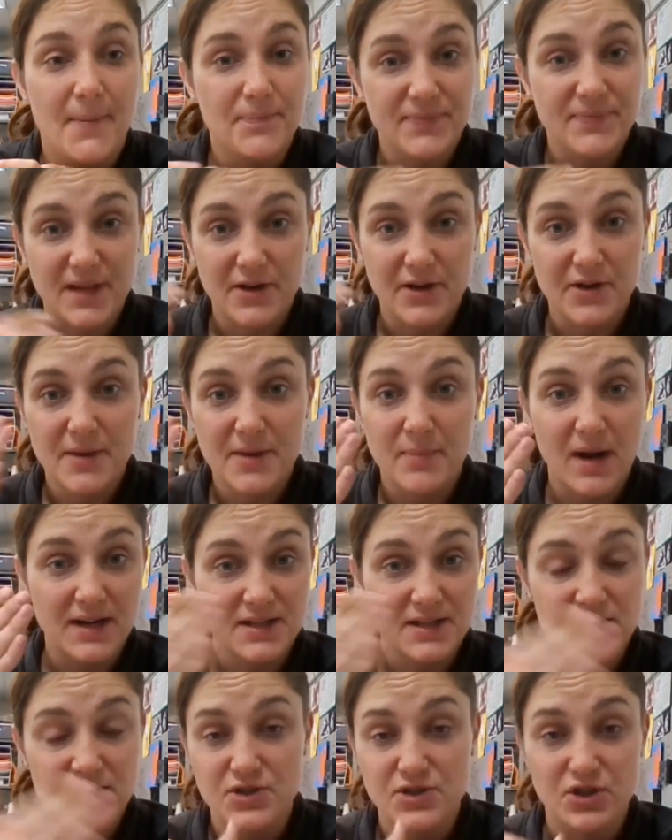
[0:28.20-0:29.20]
You can
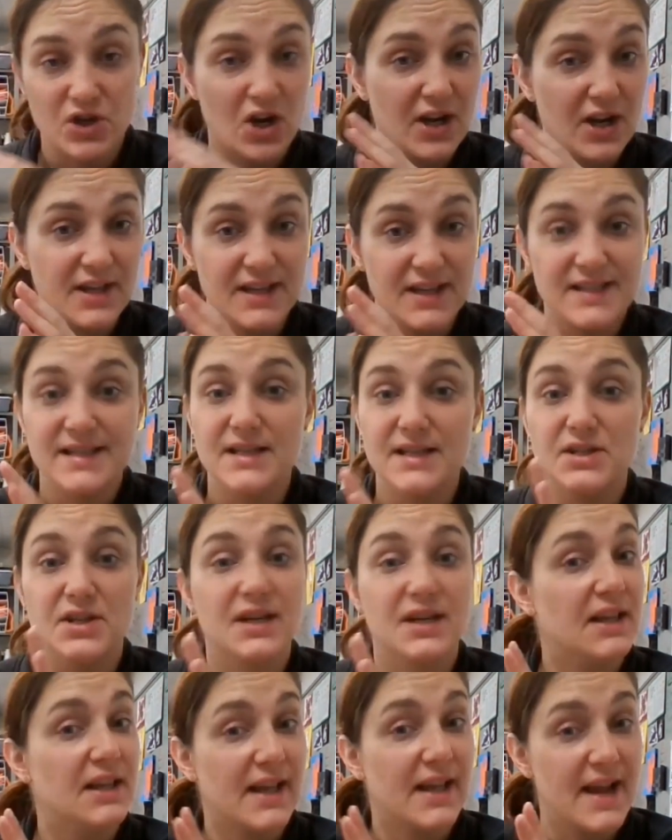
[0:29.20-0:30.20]
practice drawing this into
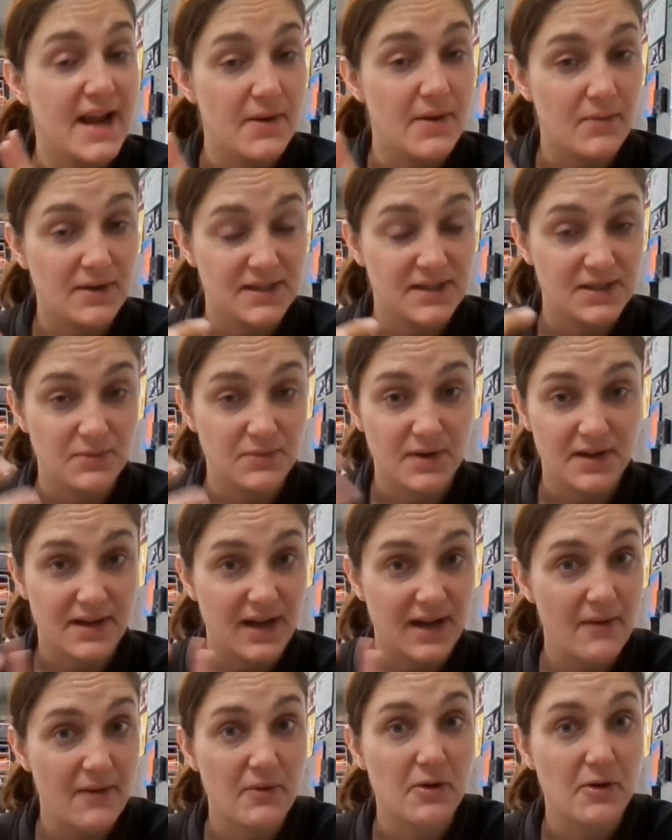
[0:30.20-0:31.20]
clay, which is what the
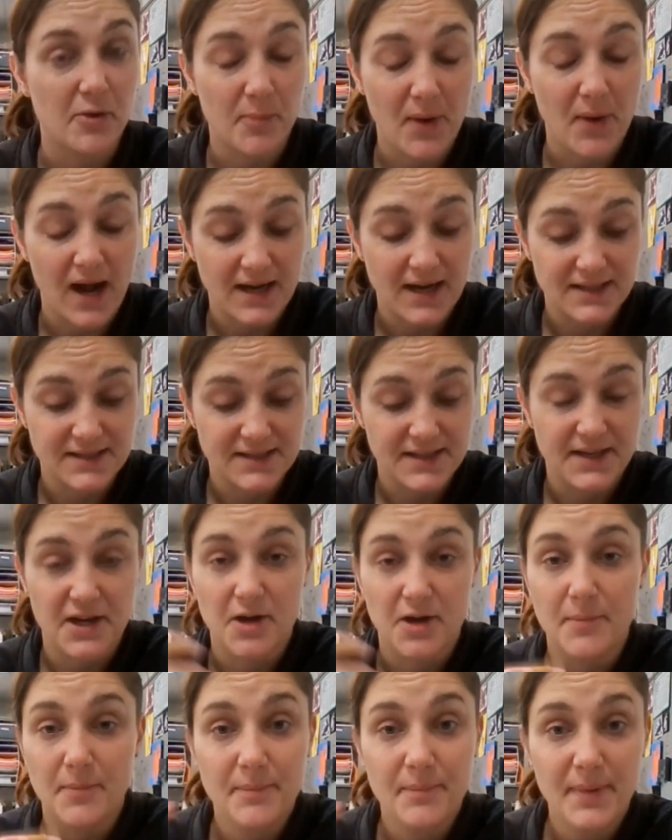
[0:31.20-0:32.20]
kind we were practicing
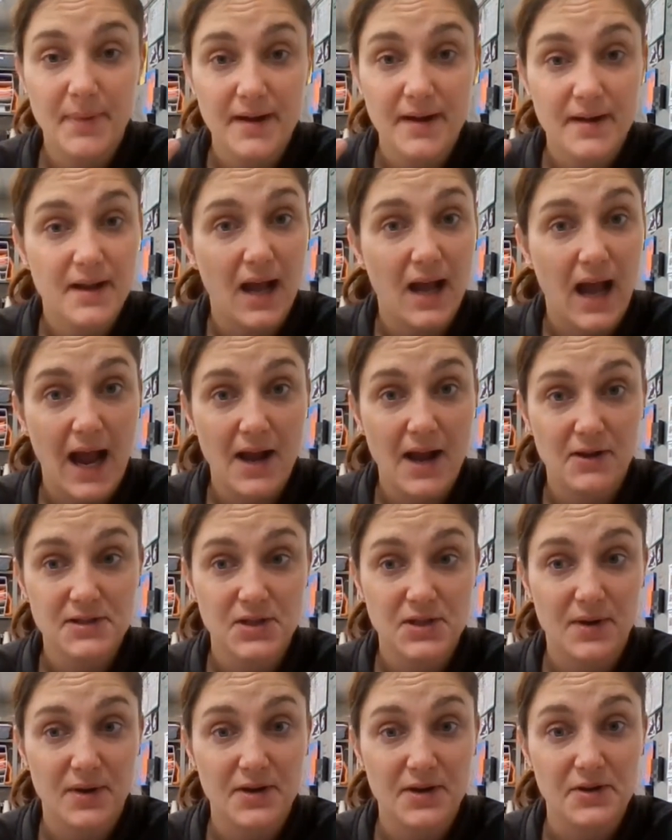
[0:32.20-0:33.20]
here. But I
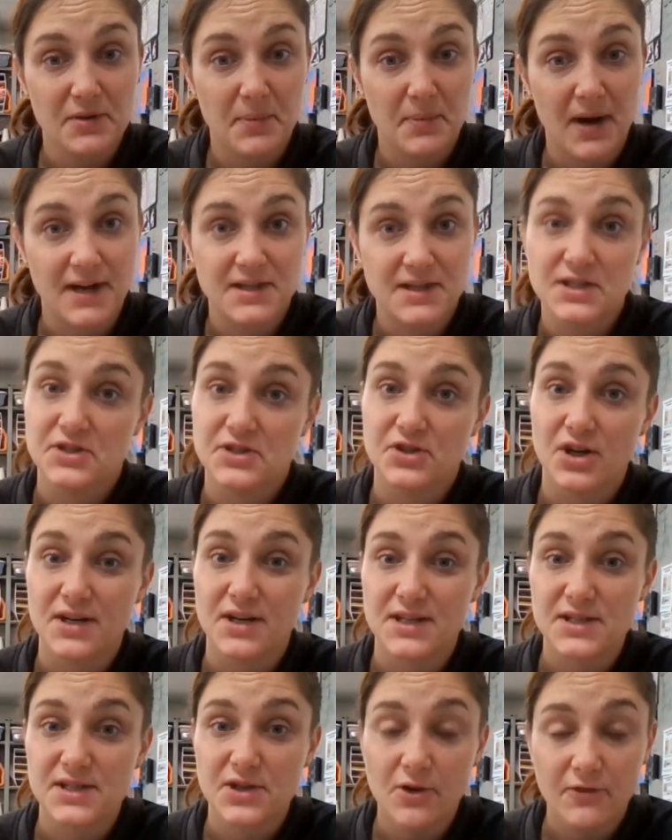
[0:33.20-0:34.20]
also want you to practice
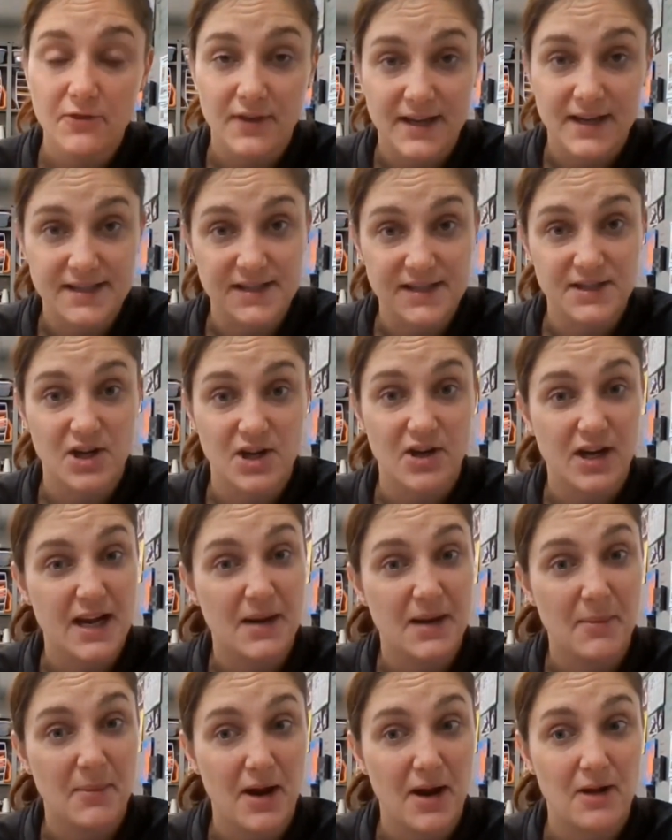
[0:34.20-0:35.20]
drawing snowflakes and
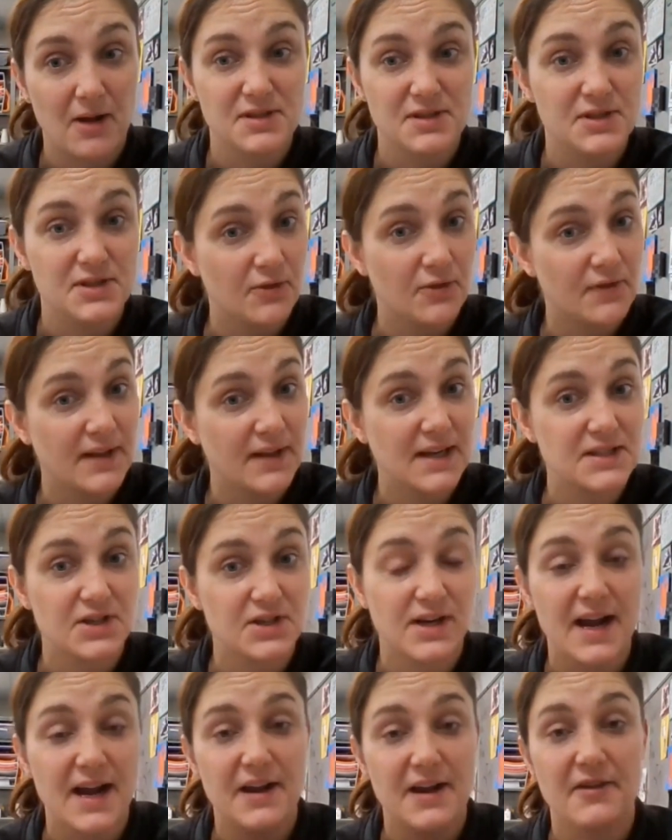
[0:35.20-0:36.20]
talking about how snowflakes
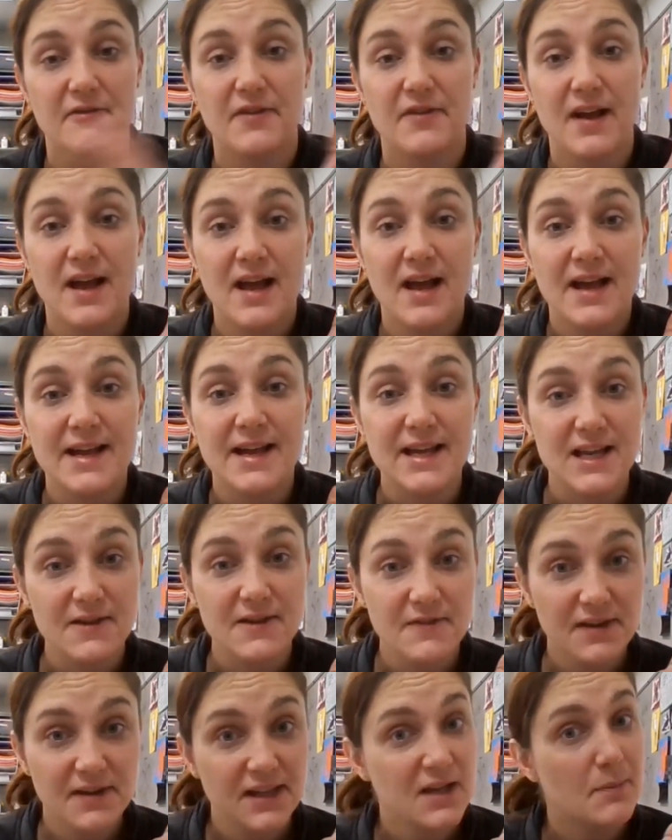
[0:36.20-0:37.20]
are kind of
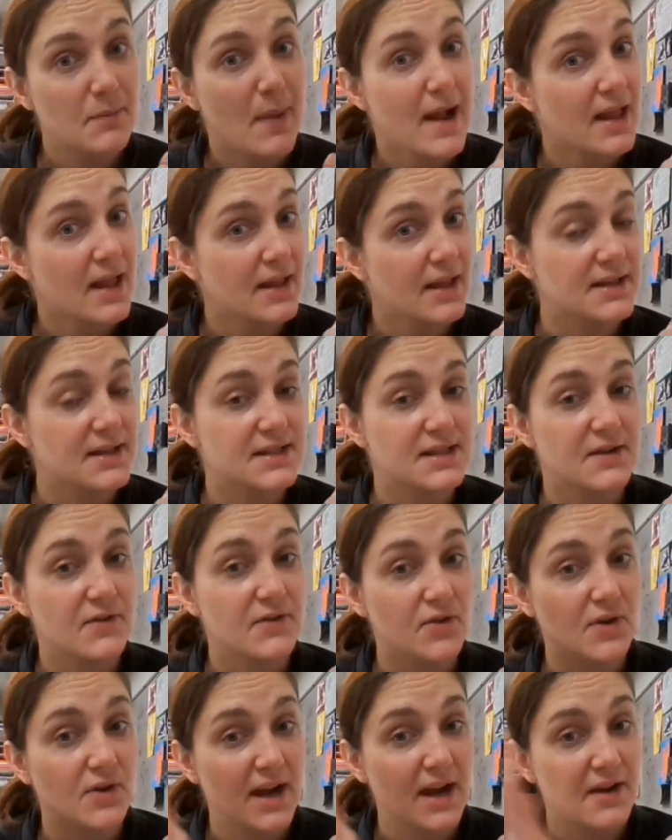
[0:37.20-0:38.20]
evenly balanced if
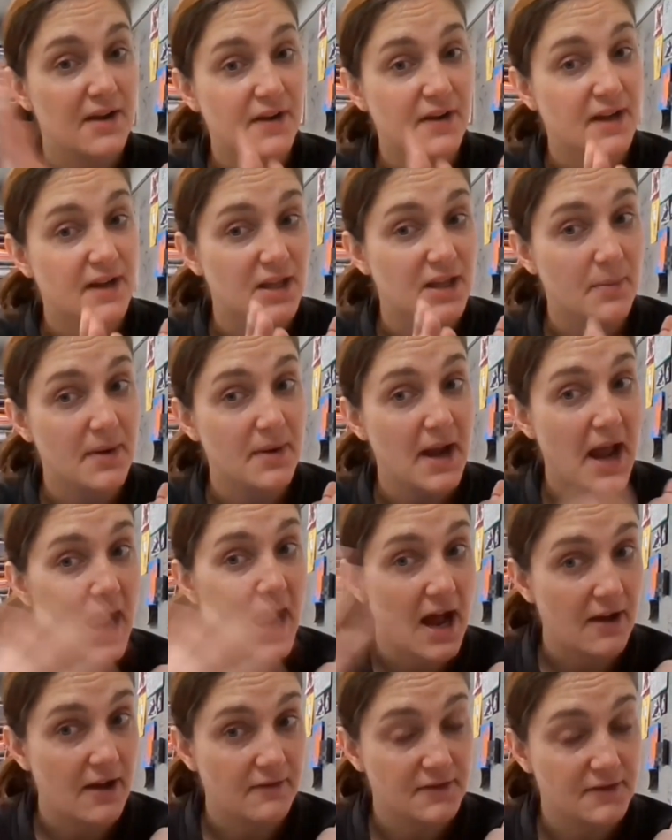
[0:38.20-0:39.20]
you kind of cut them in
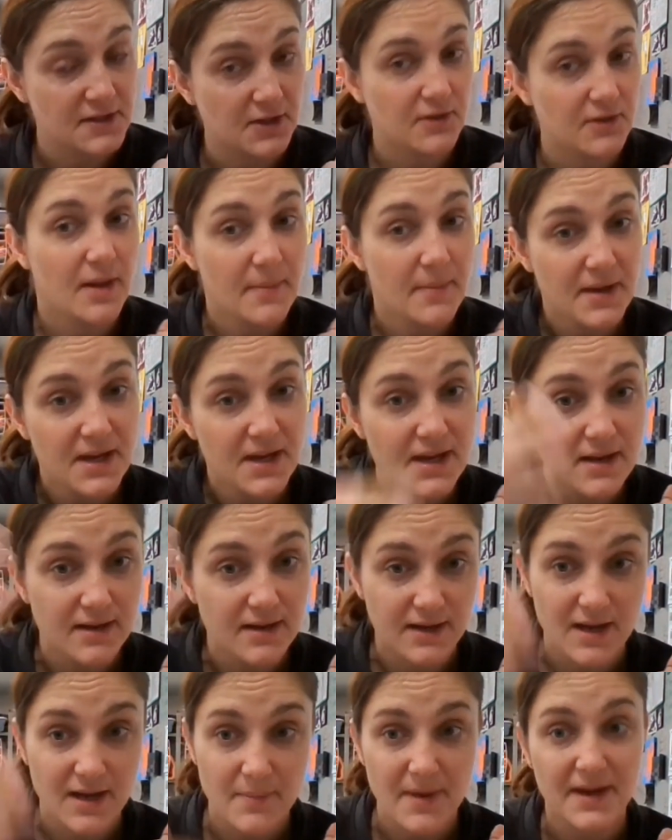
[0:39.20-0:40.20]
half. So let me
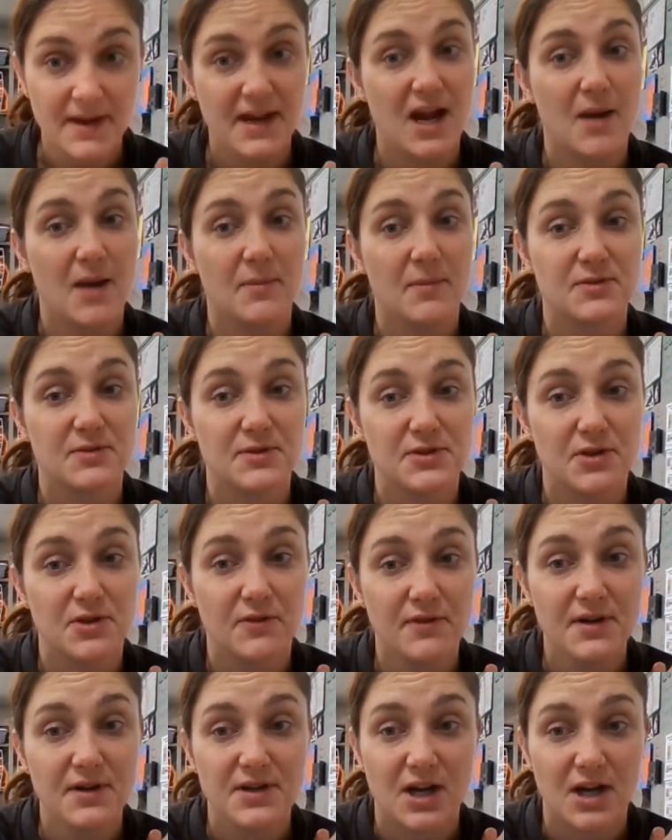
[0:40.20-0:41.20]
get my camera switched
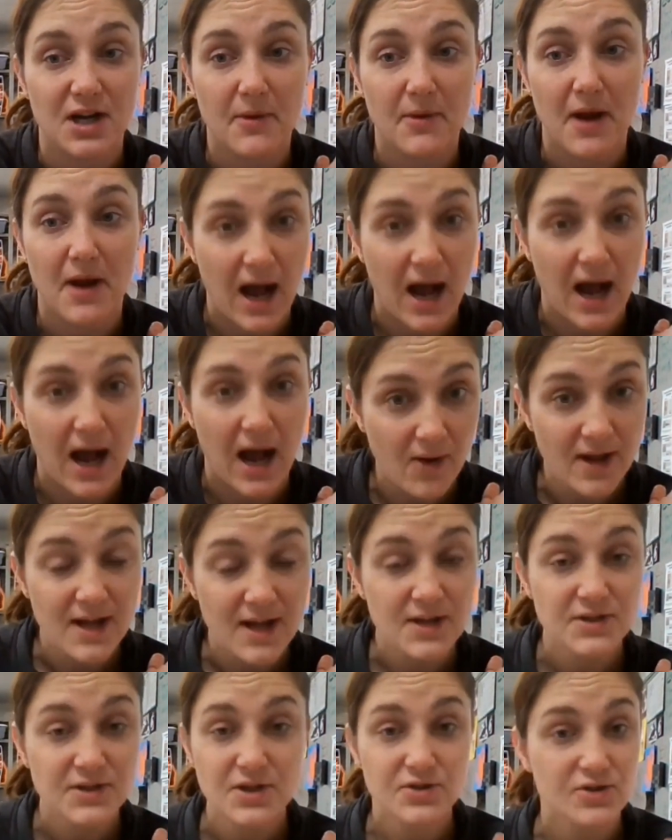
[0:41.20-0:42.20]
over and talk about how
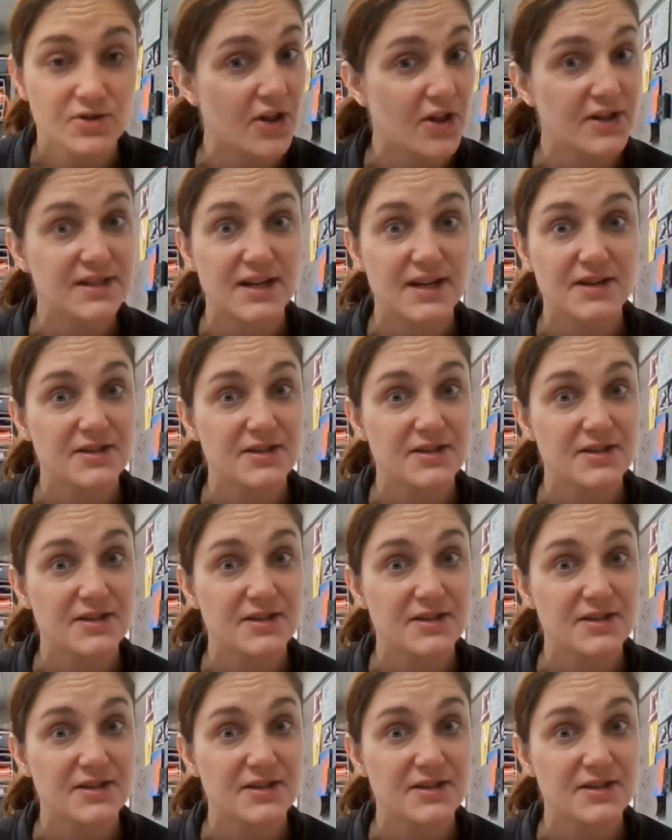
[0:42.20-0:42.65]
to draw this on